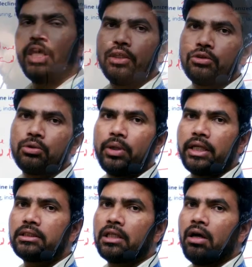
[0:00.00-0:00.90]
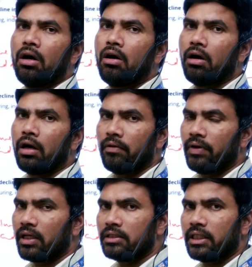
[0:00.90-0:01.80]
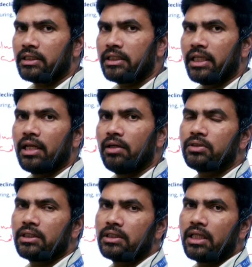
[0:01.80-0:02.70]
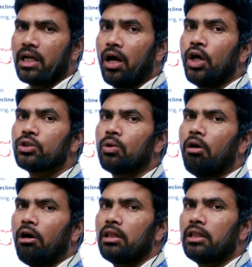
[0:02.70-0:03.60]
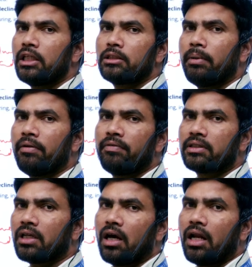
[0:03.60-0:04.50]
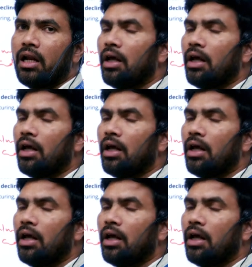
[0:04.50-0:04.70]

insurance, or we can say sick leaves, etc. So all these benefits are